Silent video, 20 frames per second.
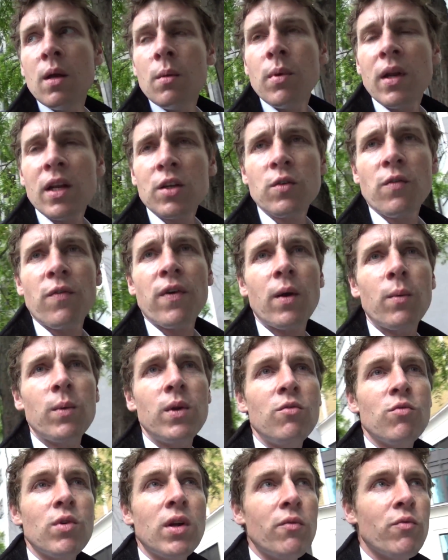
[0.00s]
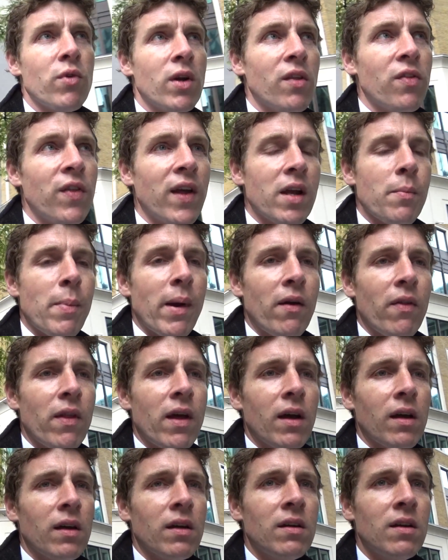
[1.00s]
In actual fact, when you really, really think about
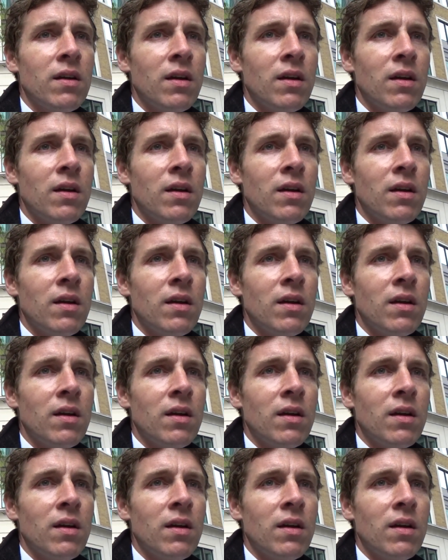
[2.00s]
that,